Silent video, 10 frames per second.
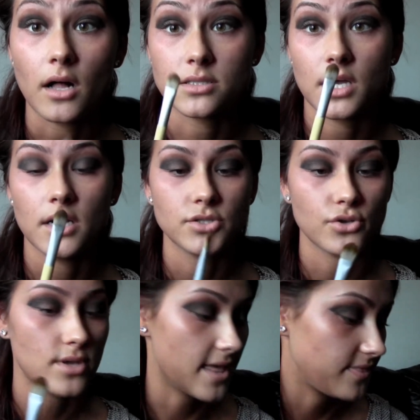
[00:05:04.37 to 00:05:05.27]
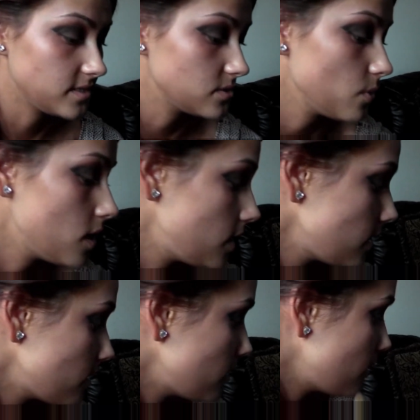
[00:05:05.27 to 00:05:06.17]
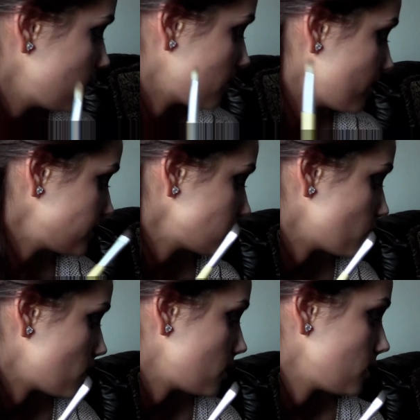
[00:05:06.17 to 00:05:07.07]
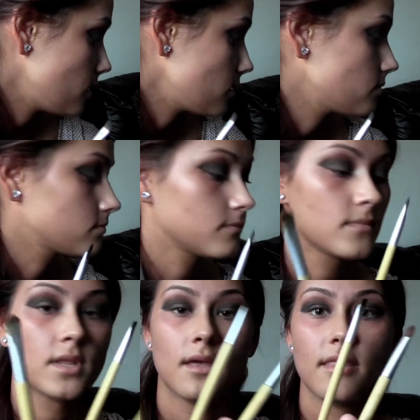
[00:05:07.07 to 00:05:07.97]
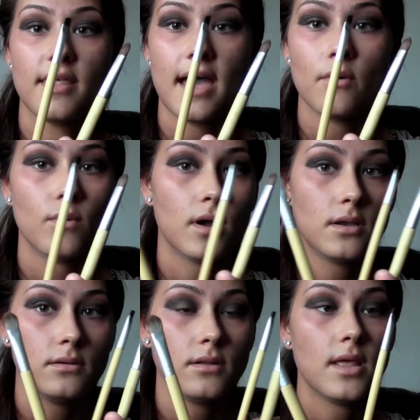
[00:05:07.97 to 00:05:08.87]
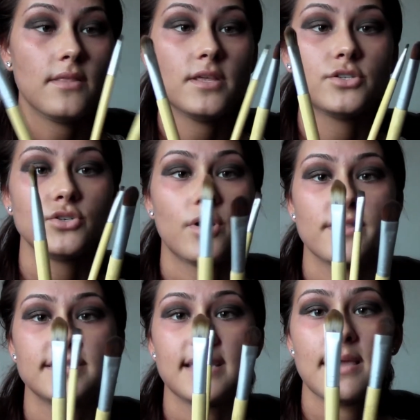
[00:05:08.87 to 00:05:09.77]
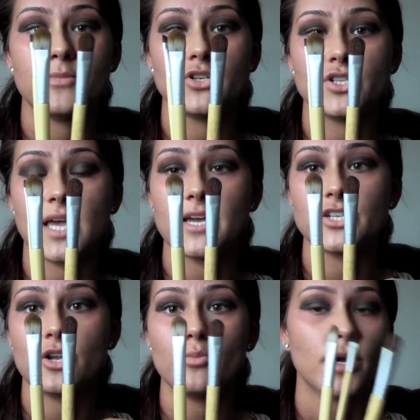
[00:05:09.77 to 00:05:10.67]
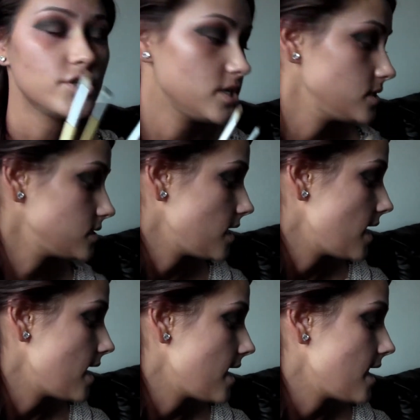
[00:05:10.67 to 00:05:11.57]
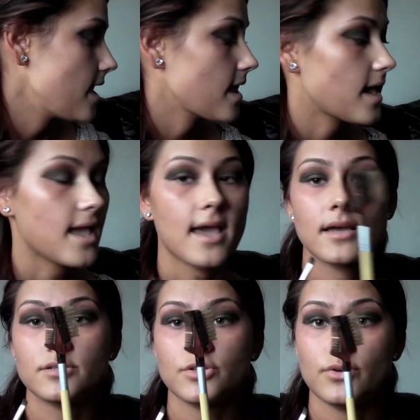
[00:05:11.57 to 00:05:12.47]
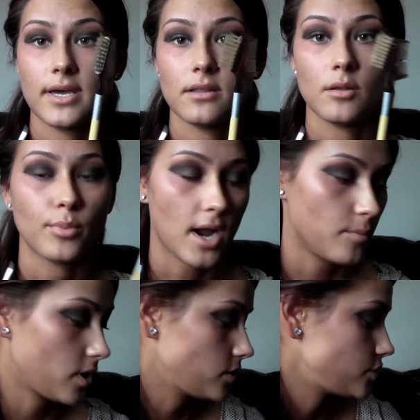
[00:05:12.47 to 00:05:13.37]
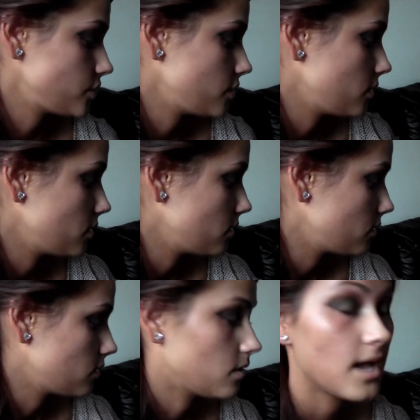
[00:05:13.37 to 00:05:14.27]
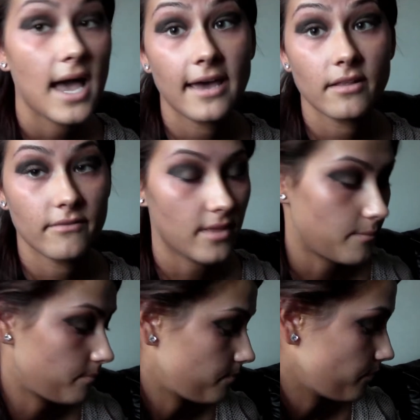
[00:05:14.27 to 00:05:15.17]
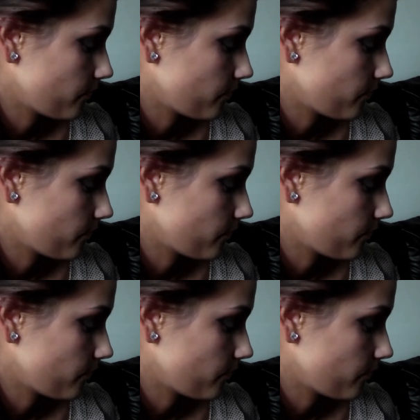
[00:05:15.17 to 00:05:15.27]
Ulta. So you get this one, this one, that one. These two are the same. They're just eyeshadow brushes. And you get a little brow brush. I love them.